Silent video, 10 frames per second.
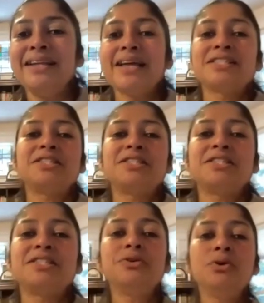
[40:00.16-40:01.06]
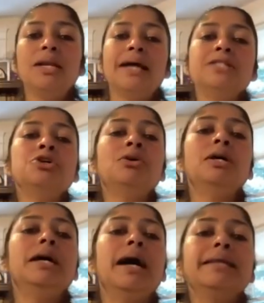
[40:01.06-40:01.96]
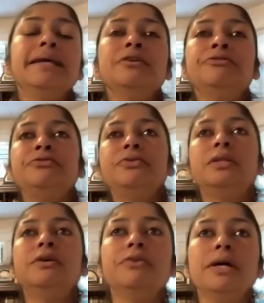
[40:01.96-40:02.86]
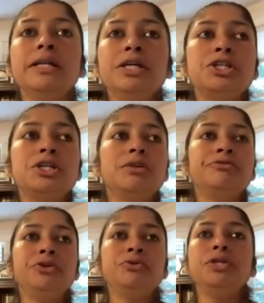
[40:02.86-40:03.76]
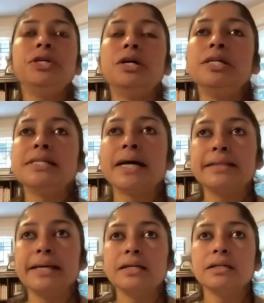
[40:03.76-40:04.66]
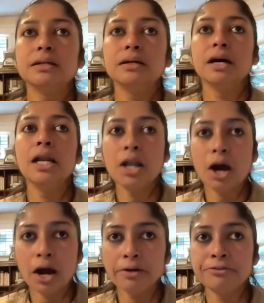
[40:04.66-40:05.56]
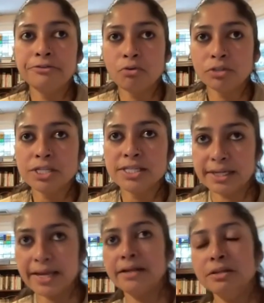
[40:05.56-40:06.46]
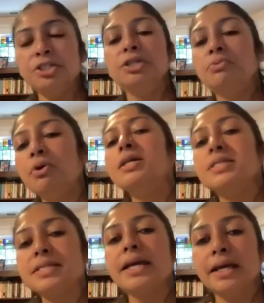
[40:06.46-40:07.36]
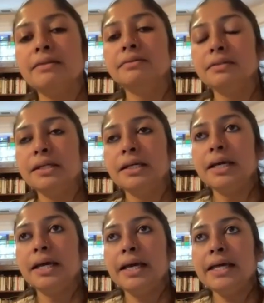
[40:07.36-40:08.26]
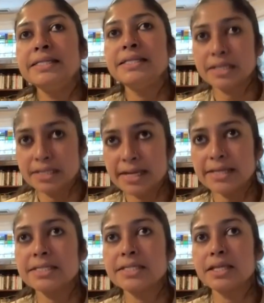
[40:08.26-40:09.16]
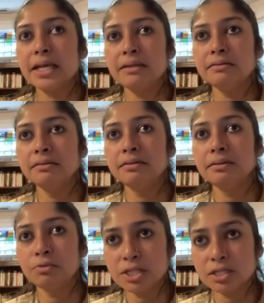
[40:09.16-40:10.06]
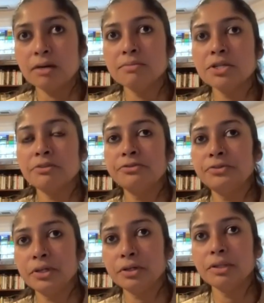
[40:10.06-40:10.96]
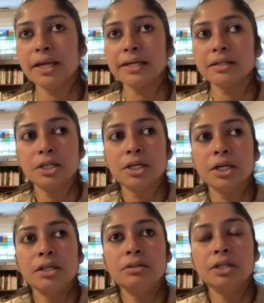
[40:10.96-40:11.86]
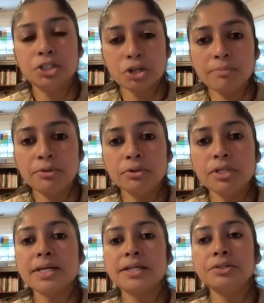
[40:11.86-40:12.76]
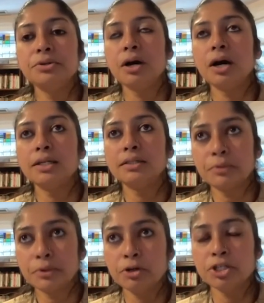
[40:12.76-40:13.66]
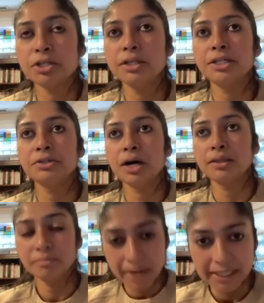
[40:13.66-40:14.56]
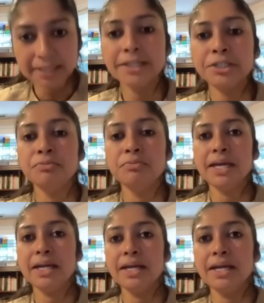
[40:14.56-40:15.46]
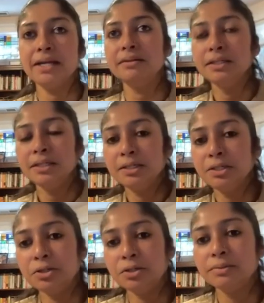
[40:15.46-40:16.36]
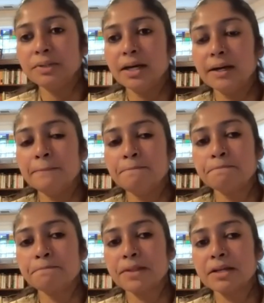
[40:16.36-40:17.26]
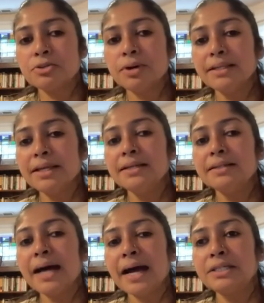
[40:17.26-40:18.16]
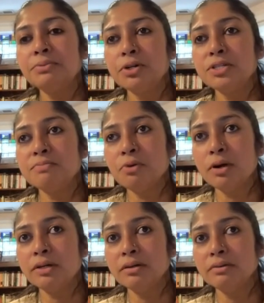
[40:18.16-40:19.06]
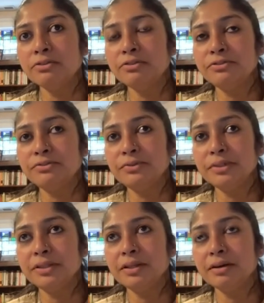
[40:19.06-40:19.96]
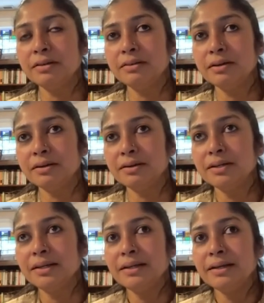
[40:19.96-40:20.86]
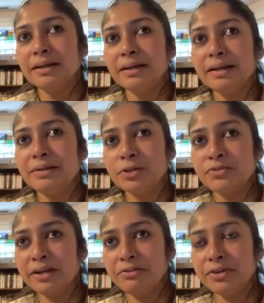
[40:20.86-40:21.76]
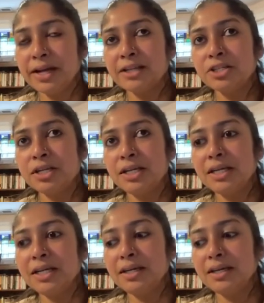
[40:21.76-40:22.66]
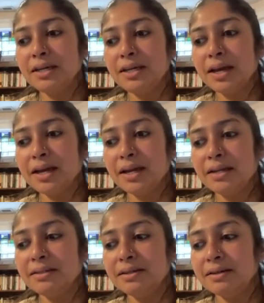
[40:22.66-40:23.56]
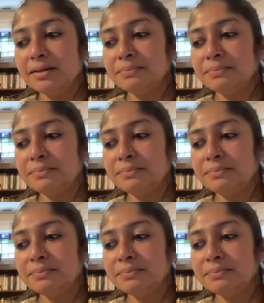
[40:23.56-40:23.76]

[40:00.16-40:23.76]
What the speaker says: the next role? And so I think the initial few years, I think a lot of focus and energy was in success in those terms, you know, like the job roles that you got, the promotion that you got, the money that you made, you know. So I think that was more of the it was very financially, and